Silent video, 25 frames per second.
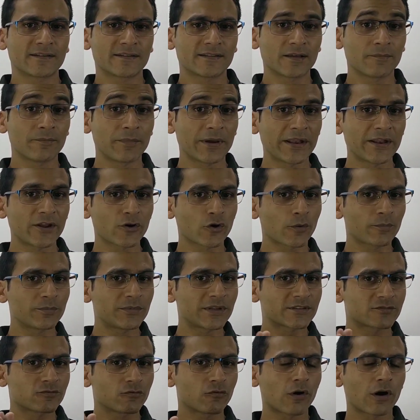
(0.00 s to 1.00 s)
The meaning of
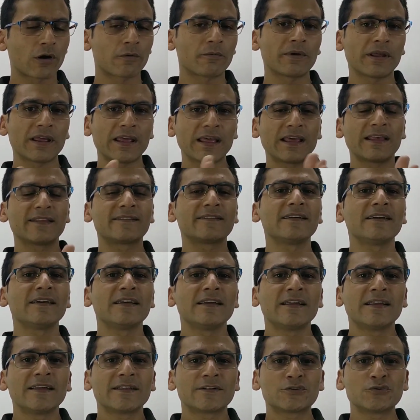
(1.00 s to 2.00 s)
this verb is
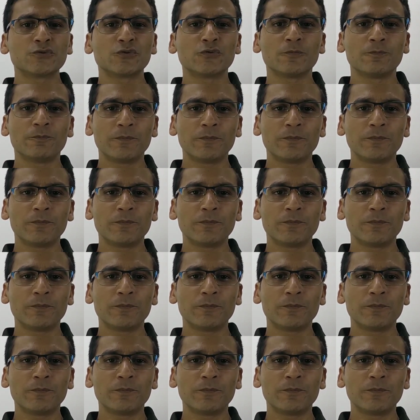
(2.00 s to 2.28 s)
to